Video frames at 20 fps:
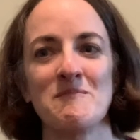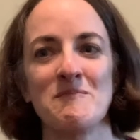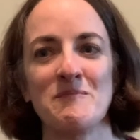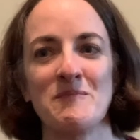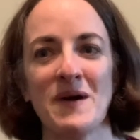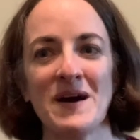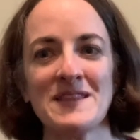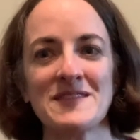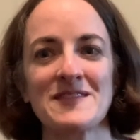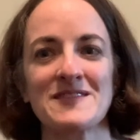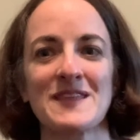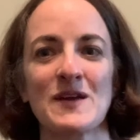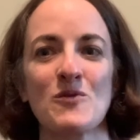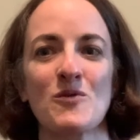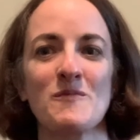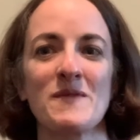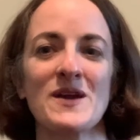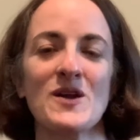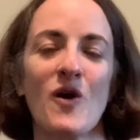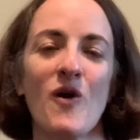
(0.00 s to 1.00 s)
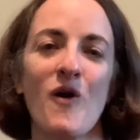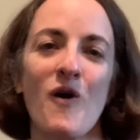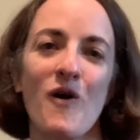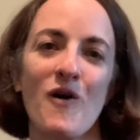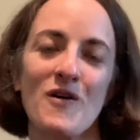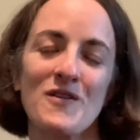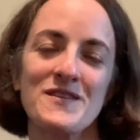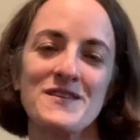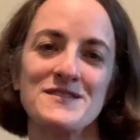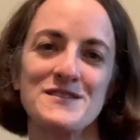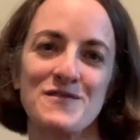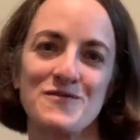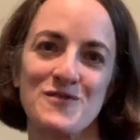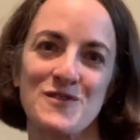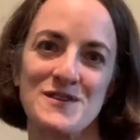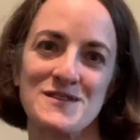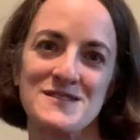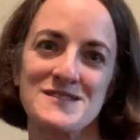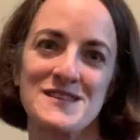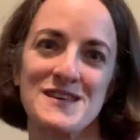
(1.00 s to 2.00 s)
but they will make all the
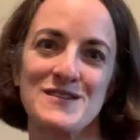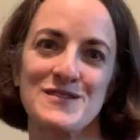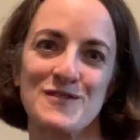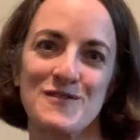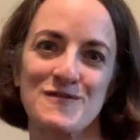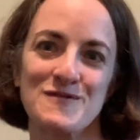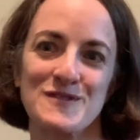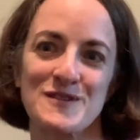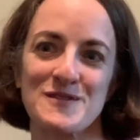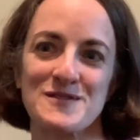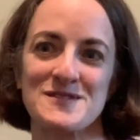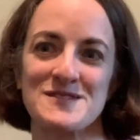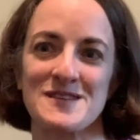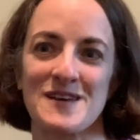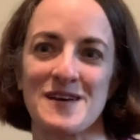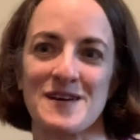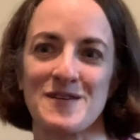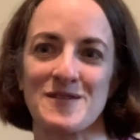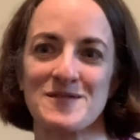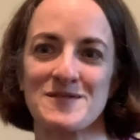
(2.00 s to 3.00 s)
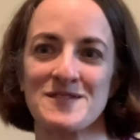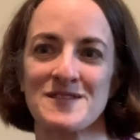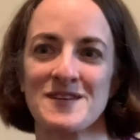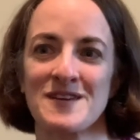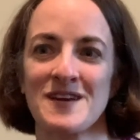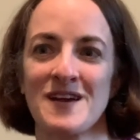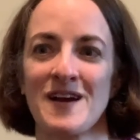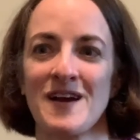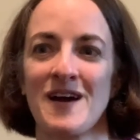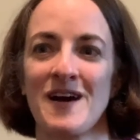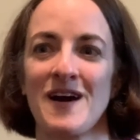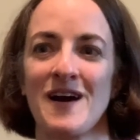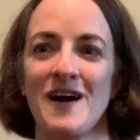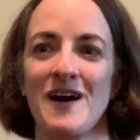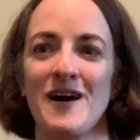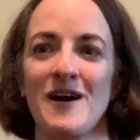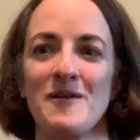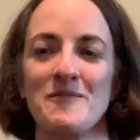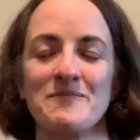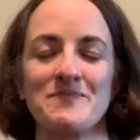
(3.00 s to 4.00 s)
difference in your flute sound.
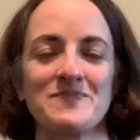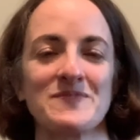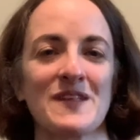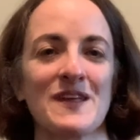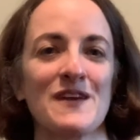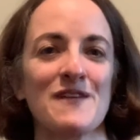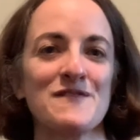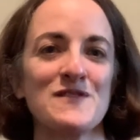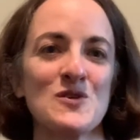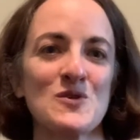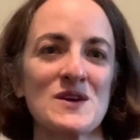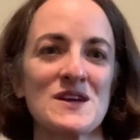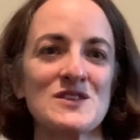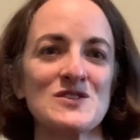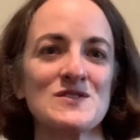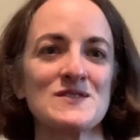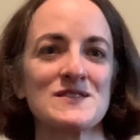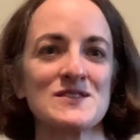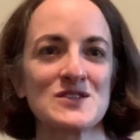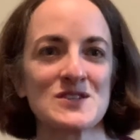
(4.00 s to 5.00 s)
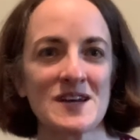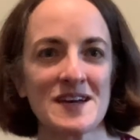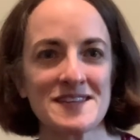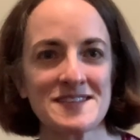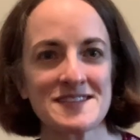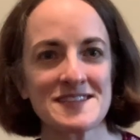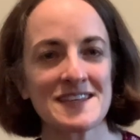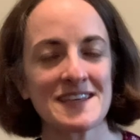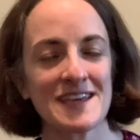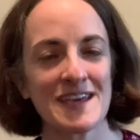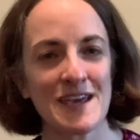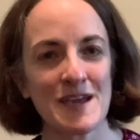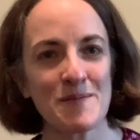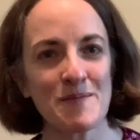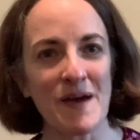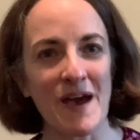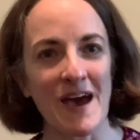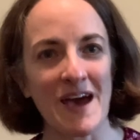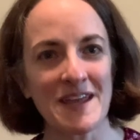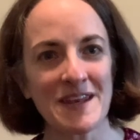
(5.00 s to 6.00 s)
If you can just
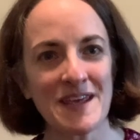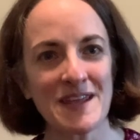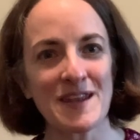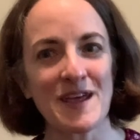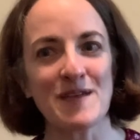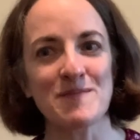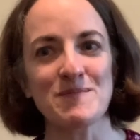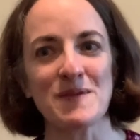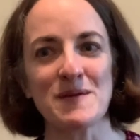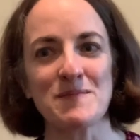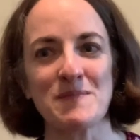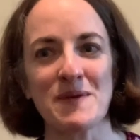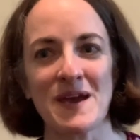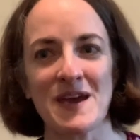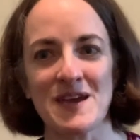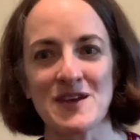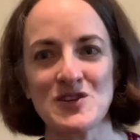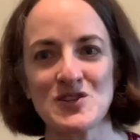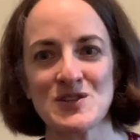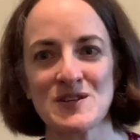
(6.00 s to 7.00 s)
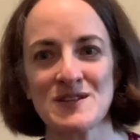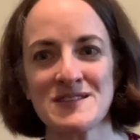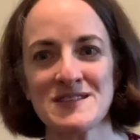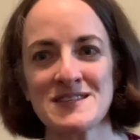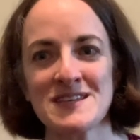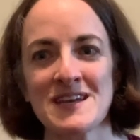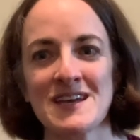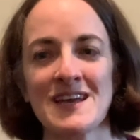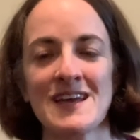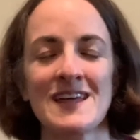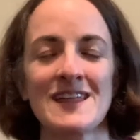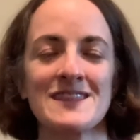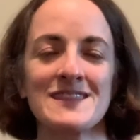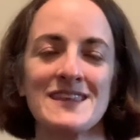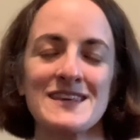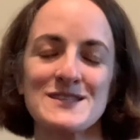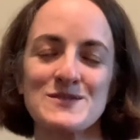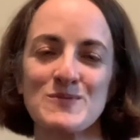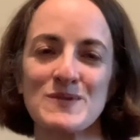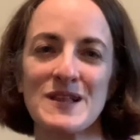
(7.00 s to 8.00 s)
keep at it and be patient,
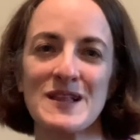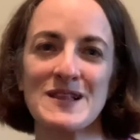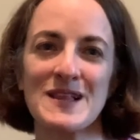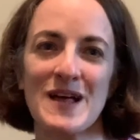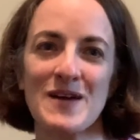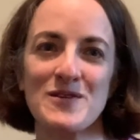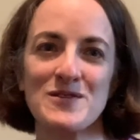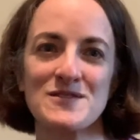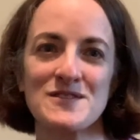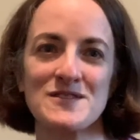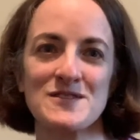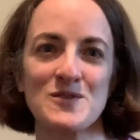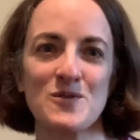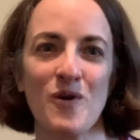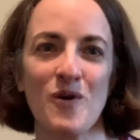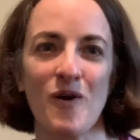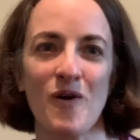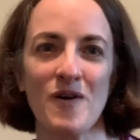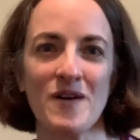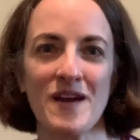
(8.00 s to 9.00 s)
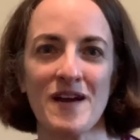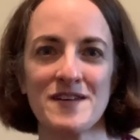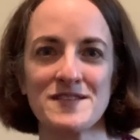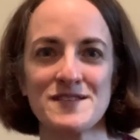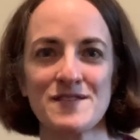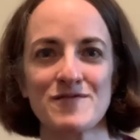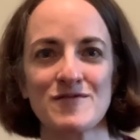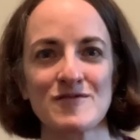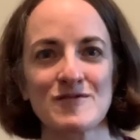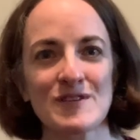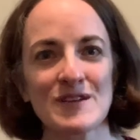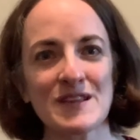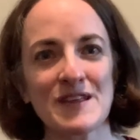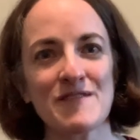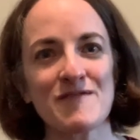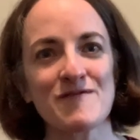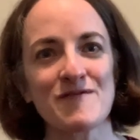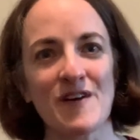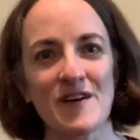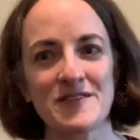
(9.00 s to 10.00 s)
these will allow you to do all kinds of really
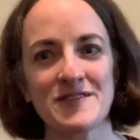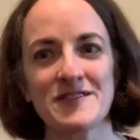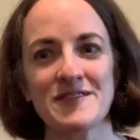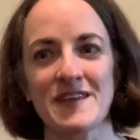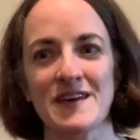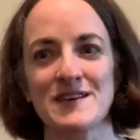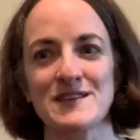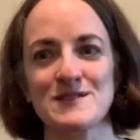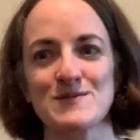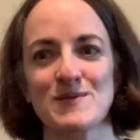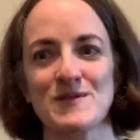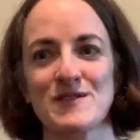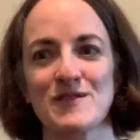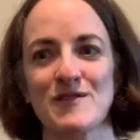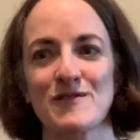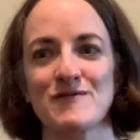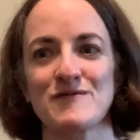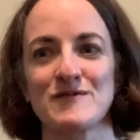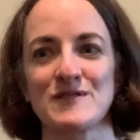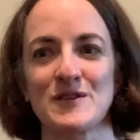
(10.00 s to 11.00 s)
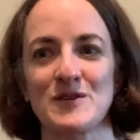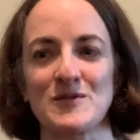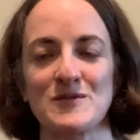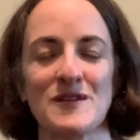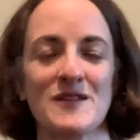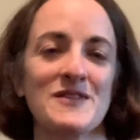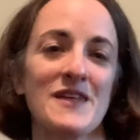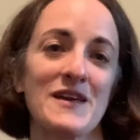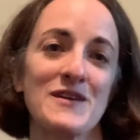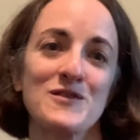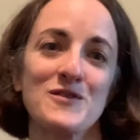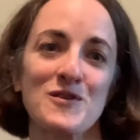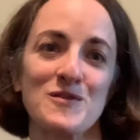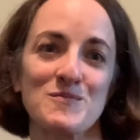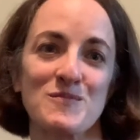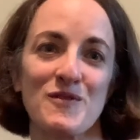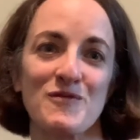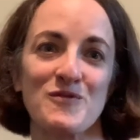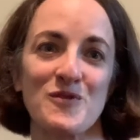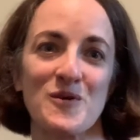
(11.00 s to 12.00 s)
fun things with your flute that you
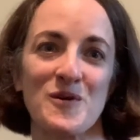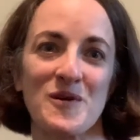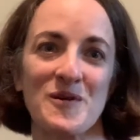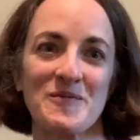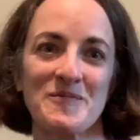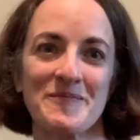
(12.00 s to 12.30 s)
couldn't before.